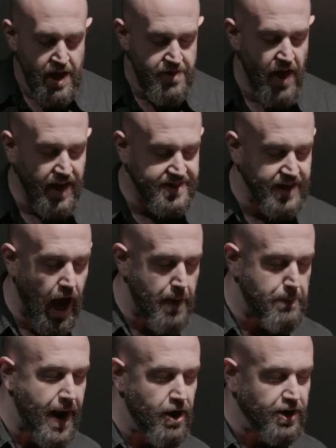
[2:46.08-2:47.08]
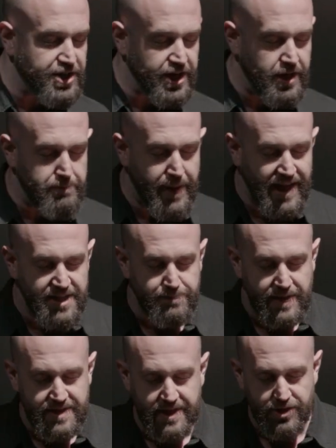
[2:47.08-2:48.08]
Thus I perish in
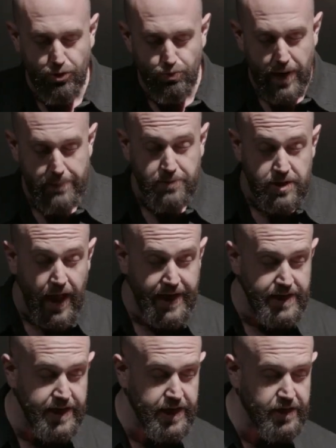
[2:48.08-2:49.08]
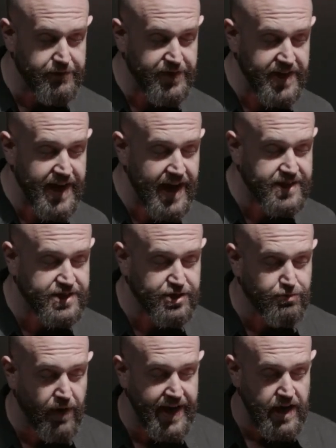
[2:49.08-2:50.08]
amazement in the ribbed lightning of the next
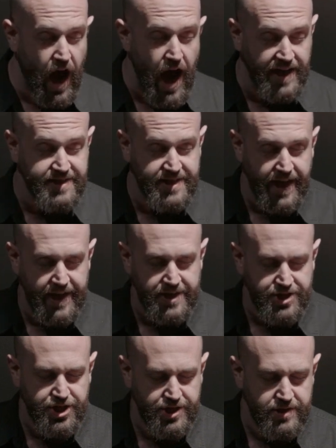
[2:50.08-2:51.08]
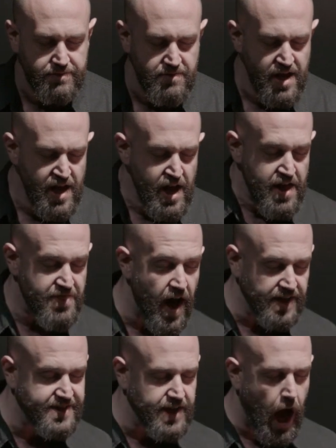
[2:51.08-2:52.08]
great ice age.
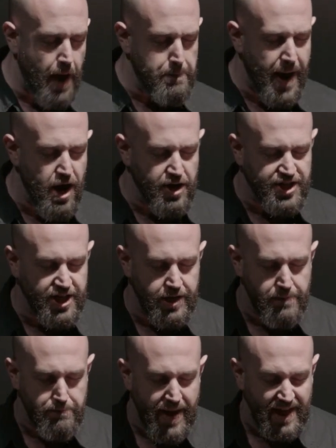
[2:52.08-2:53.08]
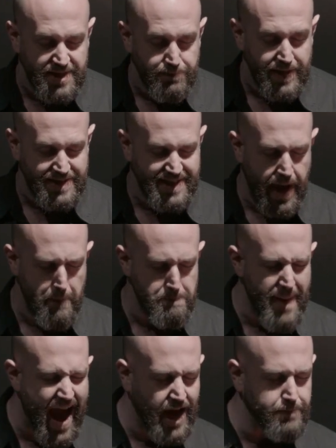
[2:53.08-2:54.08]
Thus I perish in amazement, am
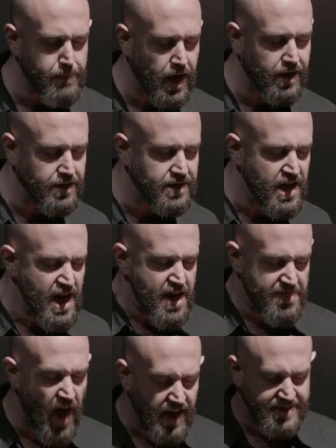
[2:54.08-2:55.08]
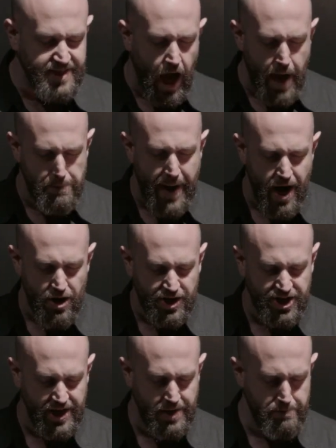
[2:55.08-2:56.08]
magma. Thus I
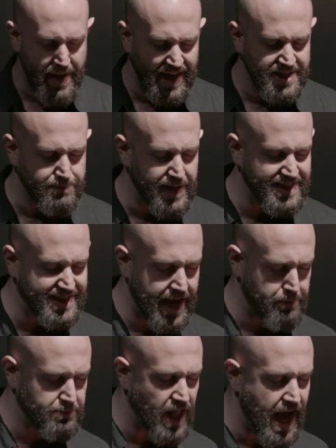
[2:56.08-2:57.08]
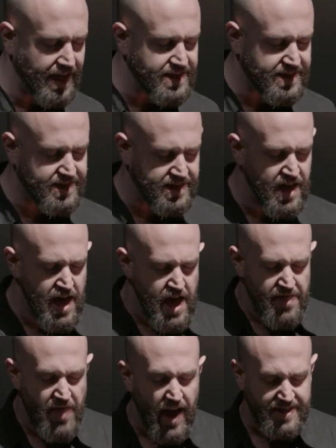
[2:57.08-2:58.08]
perish in amazement, am lice.
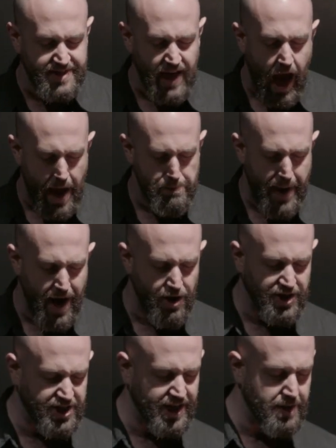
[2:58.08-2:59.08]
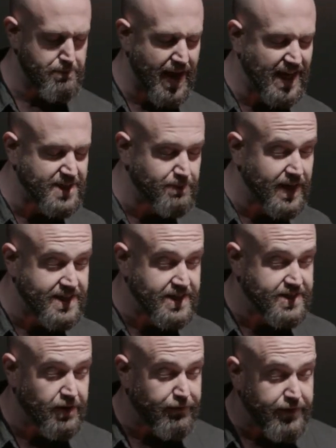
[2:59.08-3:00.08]
Thus I perish in amazement
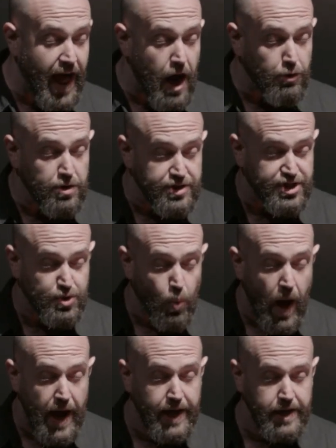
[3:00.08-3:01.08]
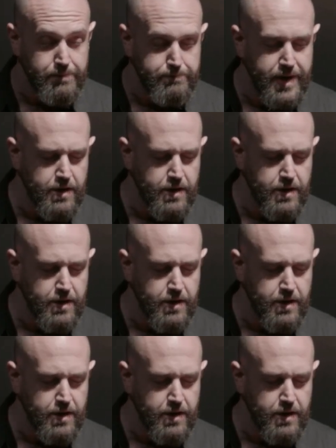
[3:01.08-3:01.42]
as the flowers sway in